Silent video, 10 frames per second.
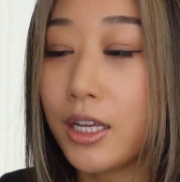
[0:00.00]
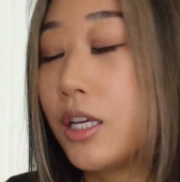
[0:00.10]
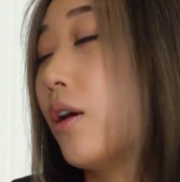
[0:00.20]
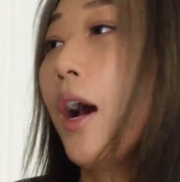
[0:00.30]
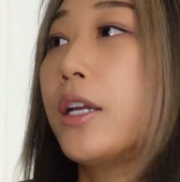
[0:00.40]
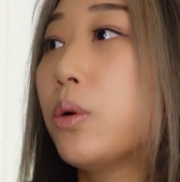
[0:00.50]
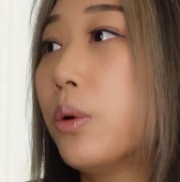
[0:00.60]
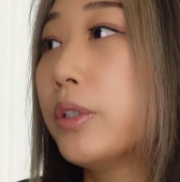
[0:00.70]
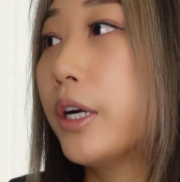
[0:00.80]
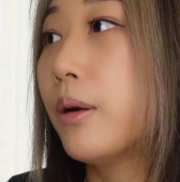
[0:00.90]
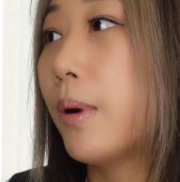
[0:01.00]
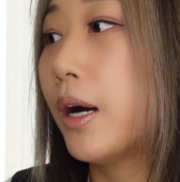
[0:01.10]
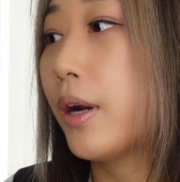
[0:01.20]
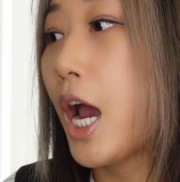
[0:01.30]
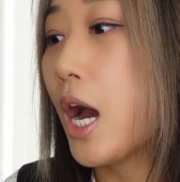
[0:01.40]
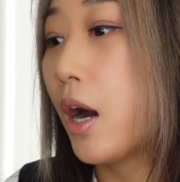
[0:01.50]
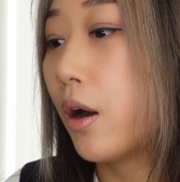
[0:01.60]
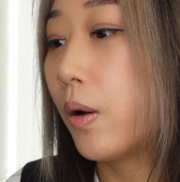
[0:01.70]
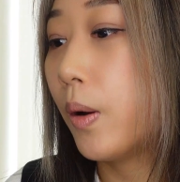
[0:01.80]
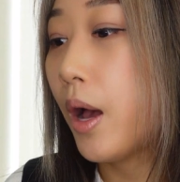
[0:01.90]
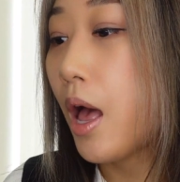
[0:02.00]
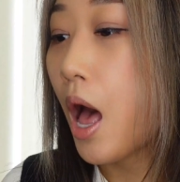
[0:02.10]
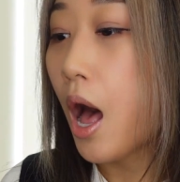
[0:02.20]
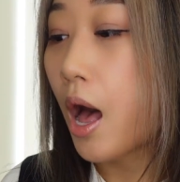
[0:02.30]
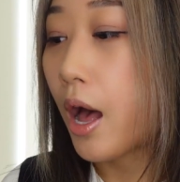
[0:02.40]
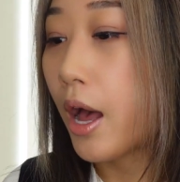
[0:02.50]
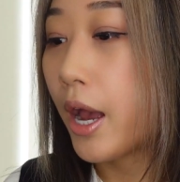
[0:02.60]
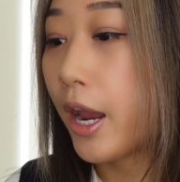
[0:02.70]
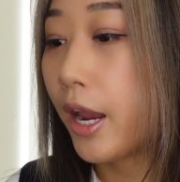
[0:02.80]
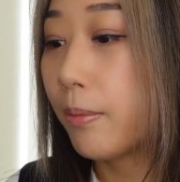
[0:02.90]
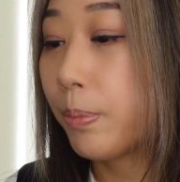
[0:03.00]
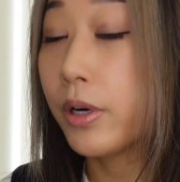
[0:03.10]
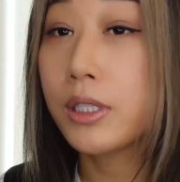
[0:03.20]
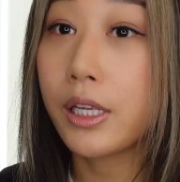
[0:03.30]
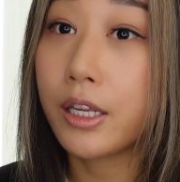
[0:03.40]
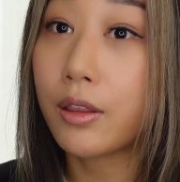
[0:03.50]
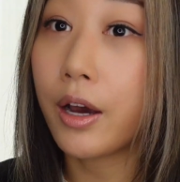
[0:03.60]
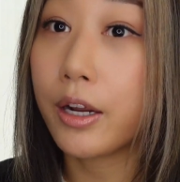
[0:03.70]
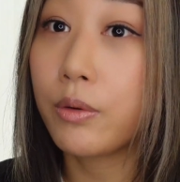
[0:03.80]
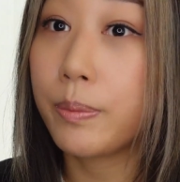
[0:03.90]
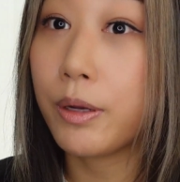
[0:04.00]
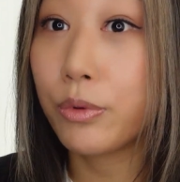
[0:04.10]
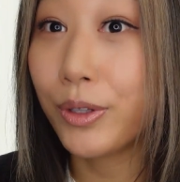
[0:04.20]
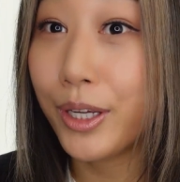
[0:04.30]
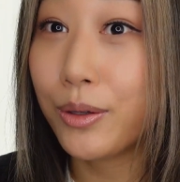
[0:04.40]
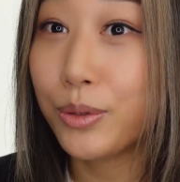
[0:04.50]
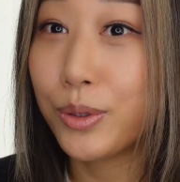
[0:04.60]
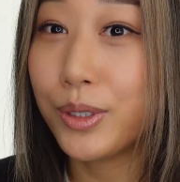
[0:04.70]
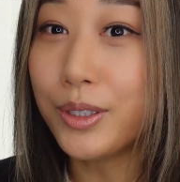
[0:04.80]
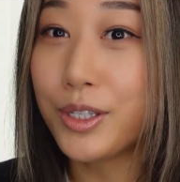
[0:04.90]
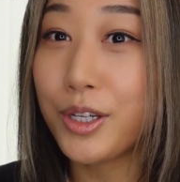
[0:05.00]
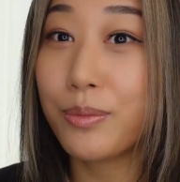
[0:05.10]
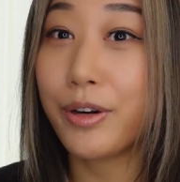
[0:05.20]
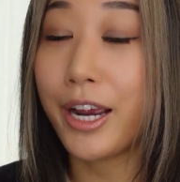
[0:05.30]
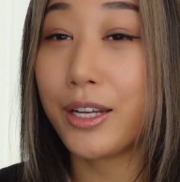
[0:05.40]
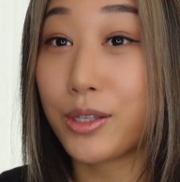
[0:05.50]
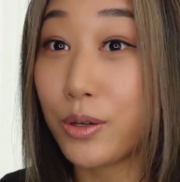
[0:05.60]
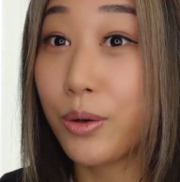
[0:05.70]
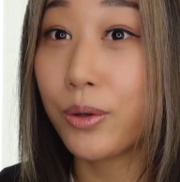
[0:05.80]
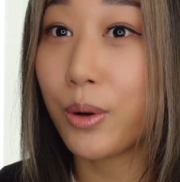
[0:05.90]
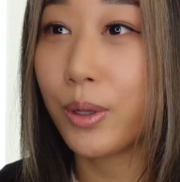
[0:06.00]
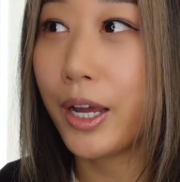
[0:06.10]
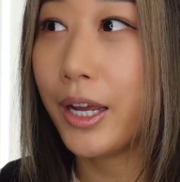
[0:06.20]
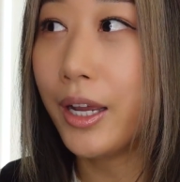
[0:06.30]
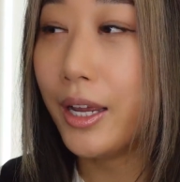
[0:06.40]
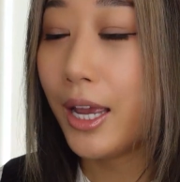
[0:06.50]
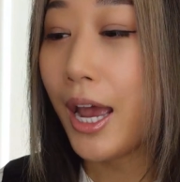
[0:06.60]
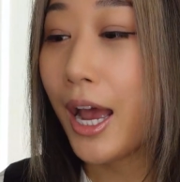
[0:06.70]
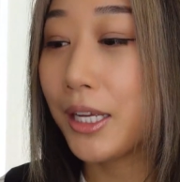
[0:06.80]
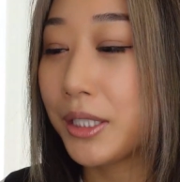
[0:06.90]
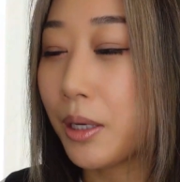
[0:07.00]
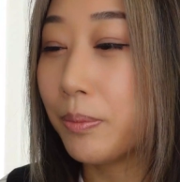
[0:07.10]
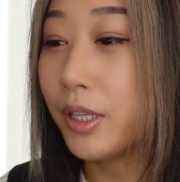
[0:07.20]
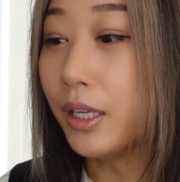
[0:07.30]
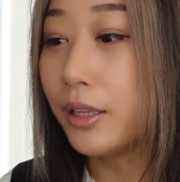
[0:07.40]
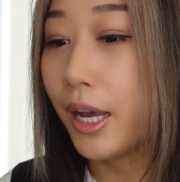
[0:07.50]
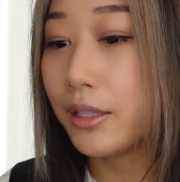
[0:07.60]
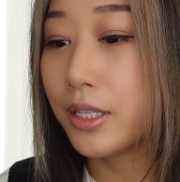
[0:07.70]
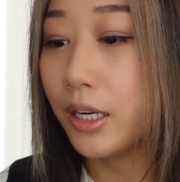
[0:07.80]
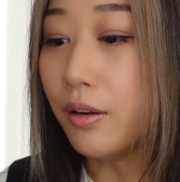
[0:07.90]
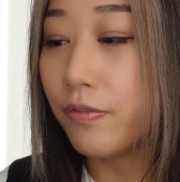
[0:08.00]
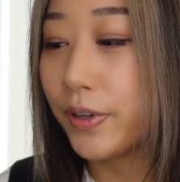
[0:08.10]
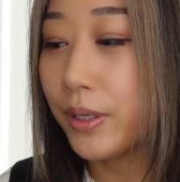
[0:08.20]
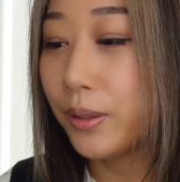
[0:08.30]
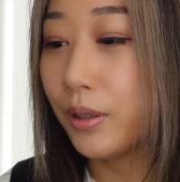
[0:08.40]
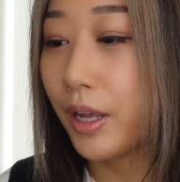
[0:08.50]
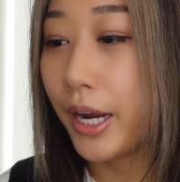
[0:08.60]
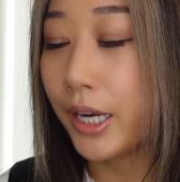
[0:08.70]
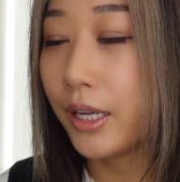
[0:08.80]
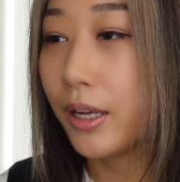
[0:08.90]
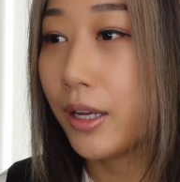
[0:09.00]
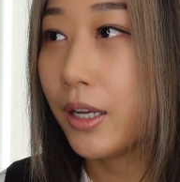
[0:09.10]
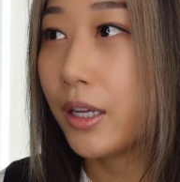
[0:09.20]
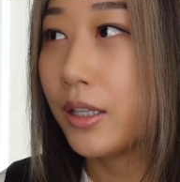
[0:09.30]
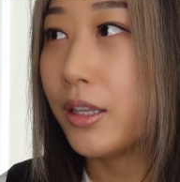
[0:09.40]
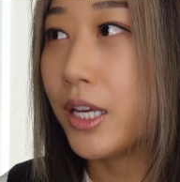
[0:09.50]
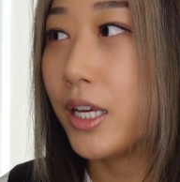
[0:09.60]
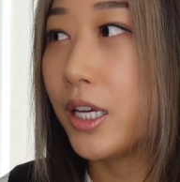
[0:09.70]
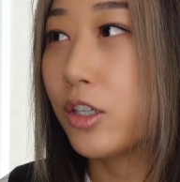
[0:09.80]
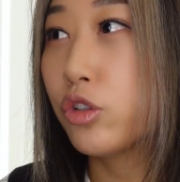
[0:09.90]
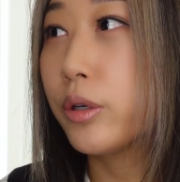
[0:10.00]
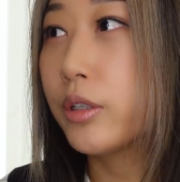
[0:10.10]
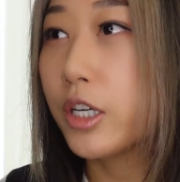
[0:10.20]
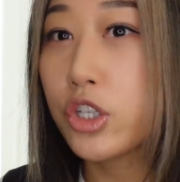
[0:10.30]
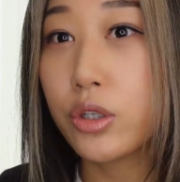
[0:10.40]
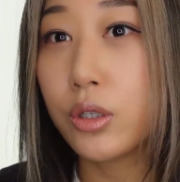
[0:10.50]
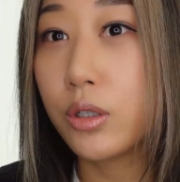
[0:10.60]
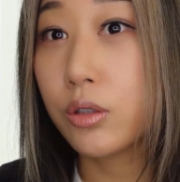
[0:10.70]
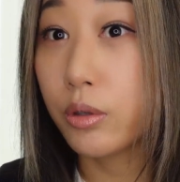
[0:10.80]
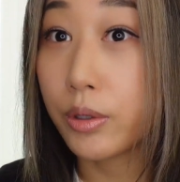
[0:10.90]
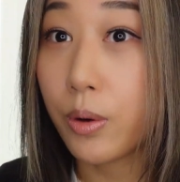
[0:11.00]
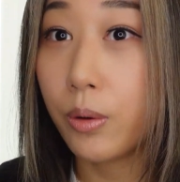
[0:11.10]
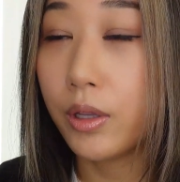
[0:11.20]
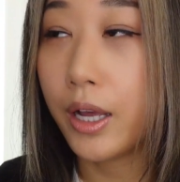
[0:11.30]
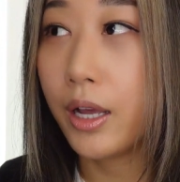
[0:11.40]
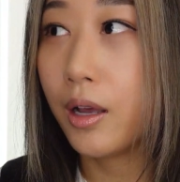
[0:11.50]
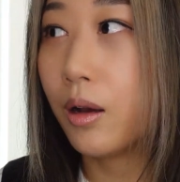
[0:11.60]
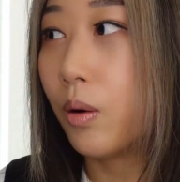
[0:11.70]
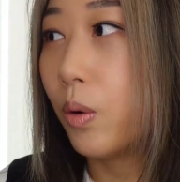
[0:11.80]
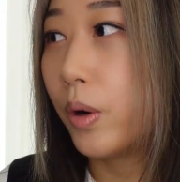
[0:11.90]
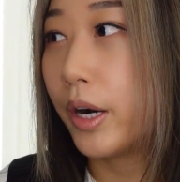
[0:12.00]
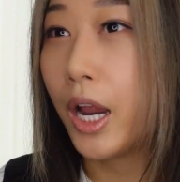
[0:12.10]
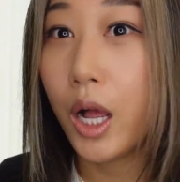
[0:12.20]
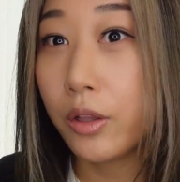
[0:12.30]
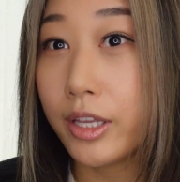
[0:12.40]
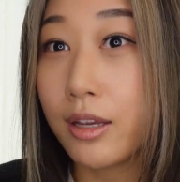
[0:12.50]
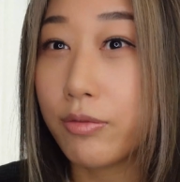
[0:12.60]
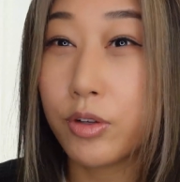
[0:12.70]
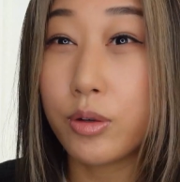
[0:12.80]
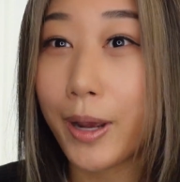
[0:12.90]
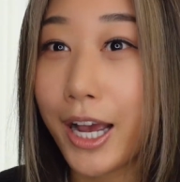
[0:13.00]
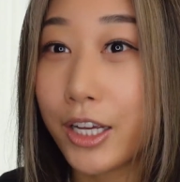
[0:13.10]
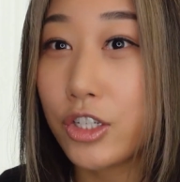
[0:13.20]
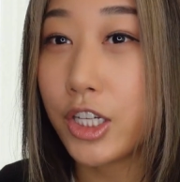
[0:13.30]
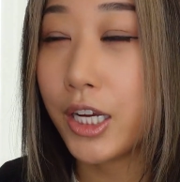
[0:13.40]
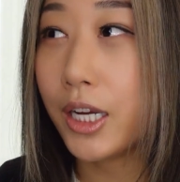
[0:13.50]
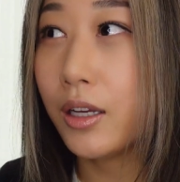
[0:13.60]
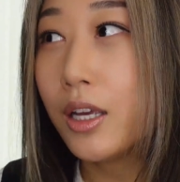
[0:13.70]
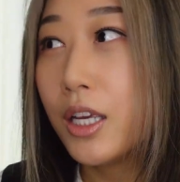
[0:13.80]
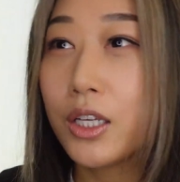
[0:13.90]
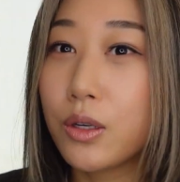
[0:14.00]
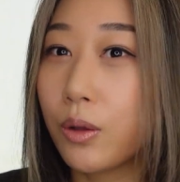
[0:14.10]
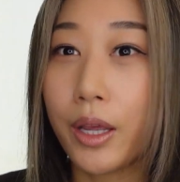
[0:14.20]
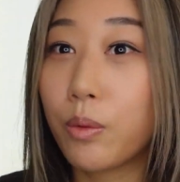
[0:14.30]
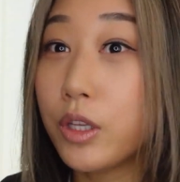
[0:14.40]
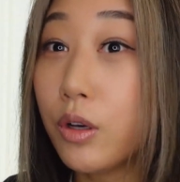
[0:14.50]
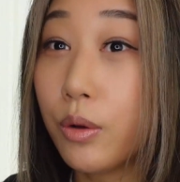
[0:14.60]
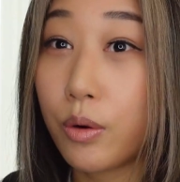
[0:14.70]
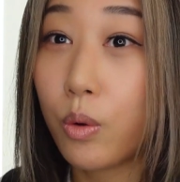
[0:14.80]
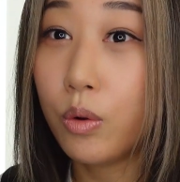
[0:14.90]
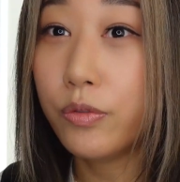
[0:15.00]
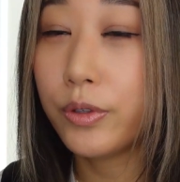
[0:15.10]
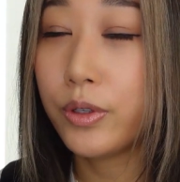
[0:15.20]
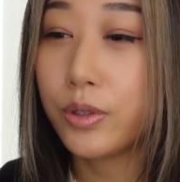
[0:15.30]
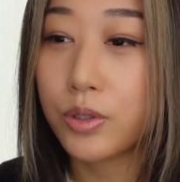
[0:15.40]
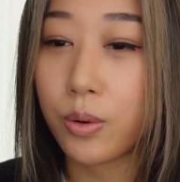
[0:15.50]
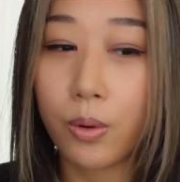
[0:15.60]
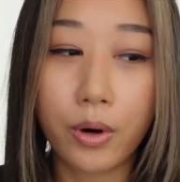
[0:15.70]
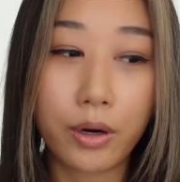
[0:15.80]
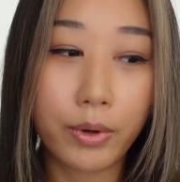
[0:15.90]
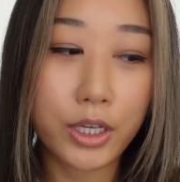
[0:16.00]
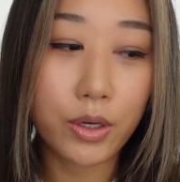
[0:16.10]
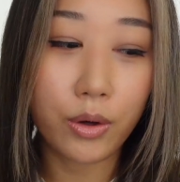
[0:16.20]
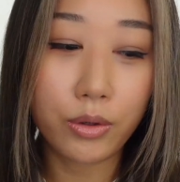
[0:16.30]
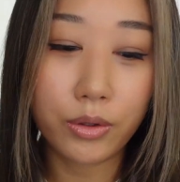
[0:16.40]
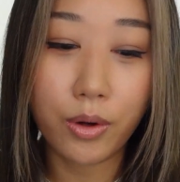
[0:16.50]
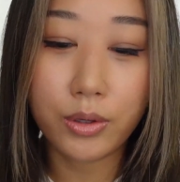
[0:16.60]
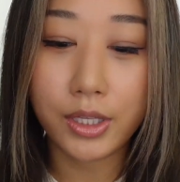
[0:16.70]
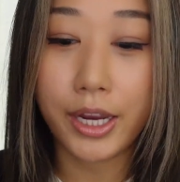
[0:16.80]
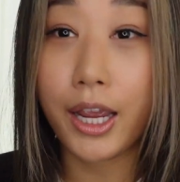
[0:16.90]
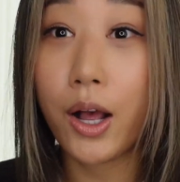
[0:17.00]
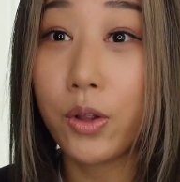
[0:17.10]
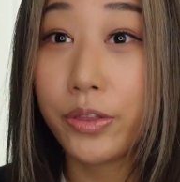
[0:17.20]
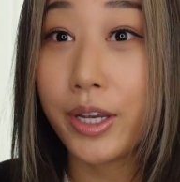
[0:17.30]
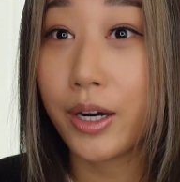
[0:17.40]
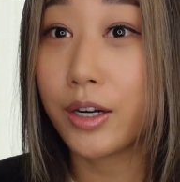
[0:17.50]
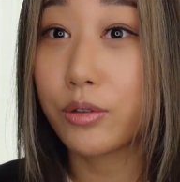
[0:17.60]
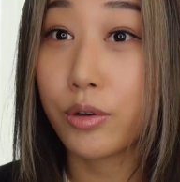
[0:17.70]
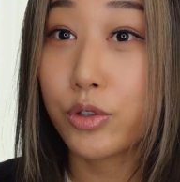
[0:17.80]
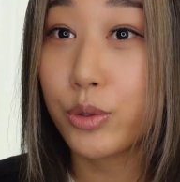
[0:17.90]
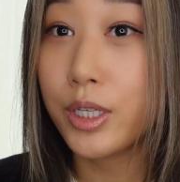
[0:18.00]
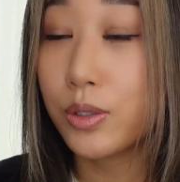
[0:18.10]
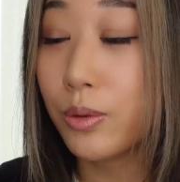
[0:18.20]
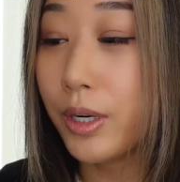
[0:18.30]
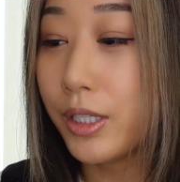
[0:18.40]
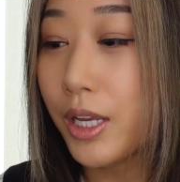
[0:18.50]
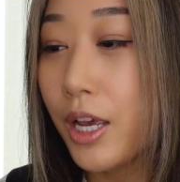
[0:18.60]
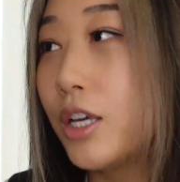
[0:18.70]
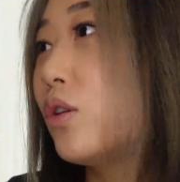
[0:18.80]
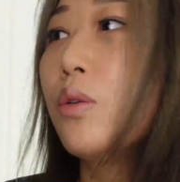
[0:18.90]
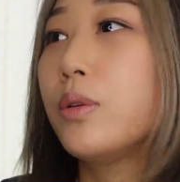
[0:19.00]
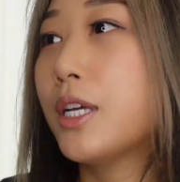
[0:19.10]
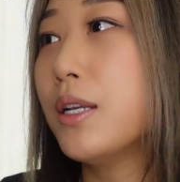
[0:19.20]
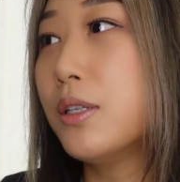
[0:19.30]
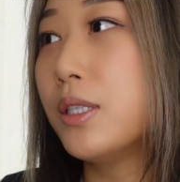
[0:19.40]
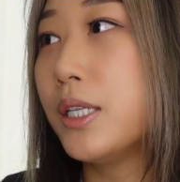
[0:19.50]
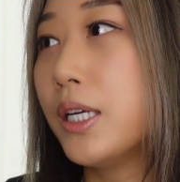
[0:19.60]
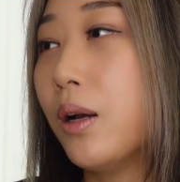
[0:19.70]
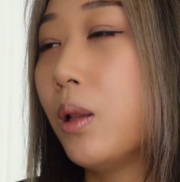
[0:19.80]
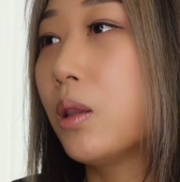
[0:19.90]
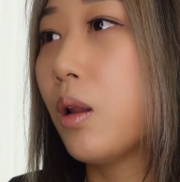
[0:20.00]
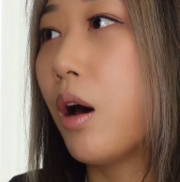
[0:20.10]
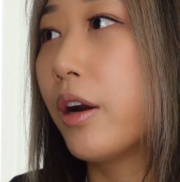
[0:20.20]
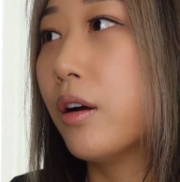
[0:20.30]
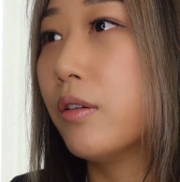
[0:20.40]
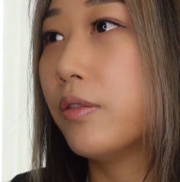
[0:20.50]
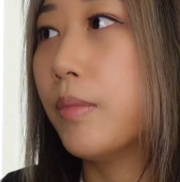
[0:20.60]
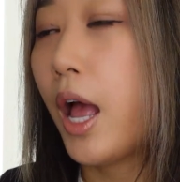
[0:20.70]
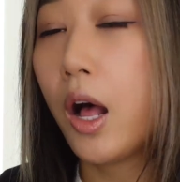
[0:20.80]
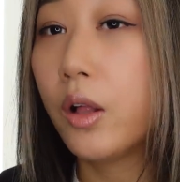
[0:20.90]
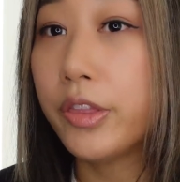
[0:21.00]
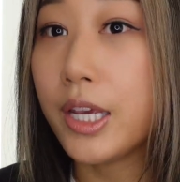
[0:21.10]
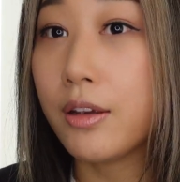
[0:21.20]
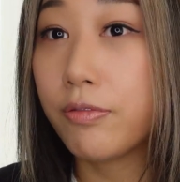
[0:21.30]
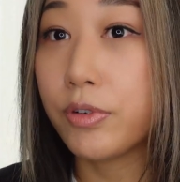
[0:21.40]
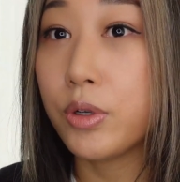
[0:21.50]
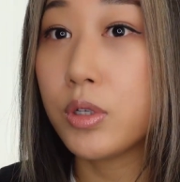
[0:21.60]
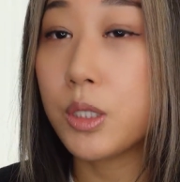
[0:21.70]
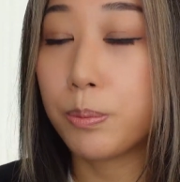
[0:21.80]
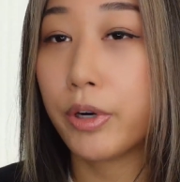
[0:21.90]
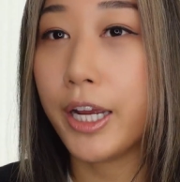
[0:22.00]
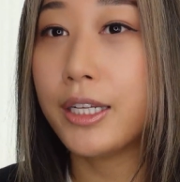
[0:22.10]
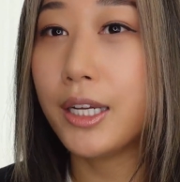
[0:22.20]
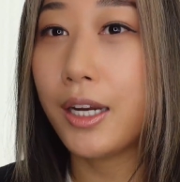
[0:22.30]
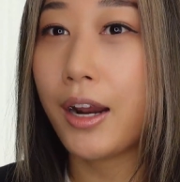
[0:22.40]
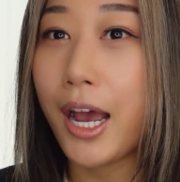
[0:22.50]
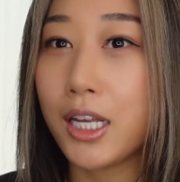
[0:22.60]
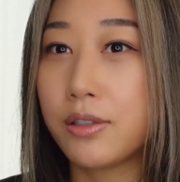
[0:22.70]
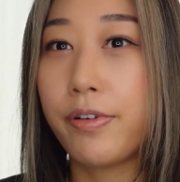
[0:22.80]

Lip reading: You know, I told her about how I personally thought it would be really cool to brand Yukonola as something that didn't feel like the traditional granola or healthy food packaging. You know, like when you go to Whole Foods or when you go to those like healthier grocery stores, you tend to see a lot of healthy foods branded as